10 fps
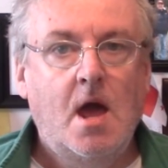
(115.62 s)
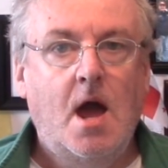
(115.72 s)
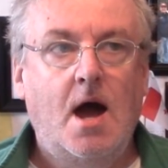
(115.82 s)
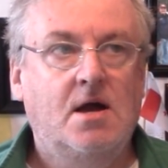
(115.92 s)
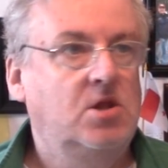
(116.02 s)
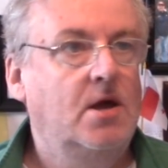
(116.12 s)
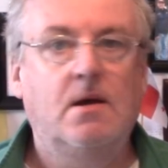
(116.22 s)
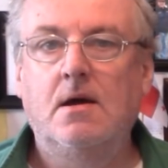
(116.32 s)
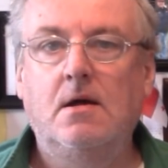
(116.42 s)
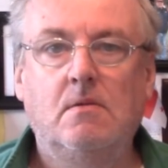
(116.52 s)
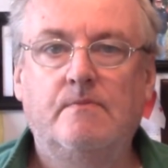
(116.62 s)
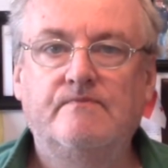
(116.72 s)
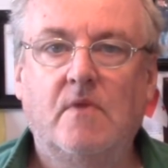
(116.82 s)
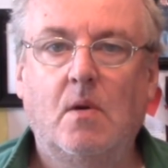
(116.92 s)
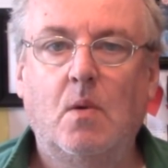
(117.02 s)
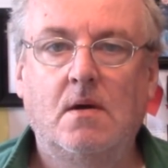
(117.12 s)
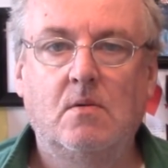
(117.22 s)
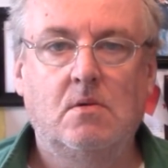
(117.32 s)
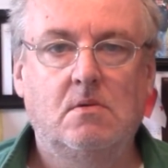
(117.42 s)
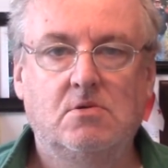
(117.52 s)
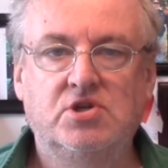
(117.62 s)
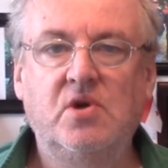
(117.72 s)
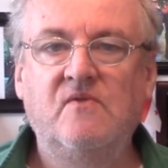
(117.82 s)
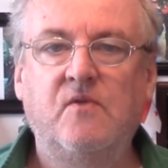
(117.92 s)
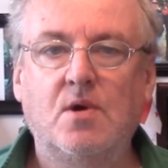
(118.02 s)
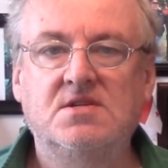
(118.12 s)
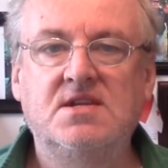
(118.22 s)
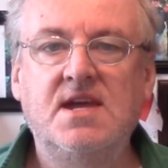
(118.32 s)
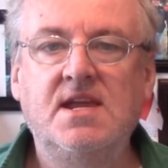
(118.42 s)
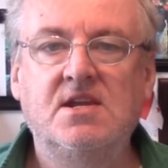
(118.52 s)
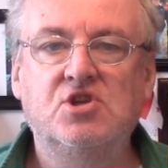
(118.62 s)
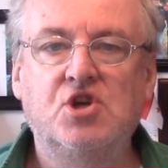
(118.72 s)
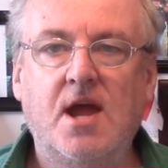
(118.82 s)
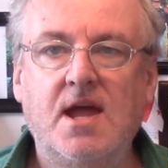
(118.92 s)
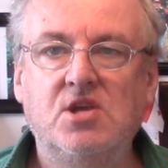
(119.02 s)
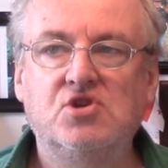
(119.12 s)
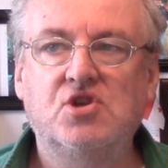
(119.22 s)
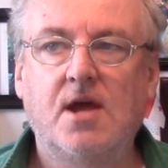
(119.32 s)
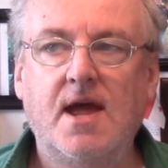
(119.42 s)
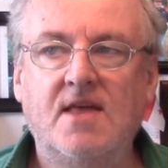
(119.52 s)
Uh, Claire Hill, 214 and change.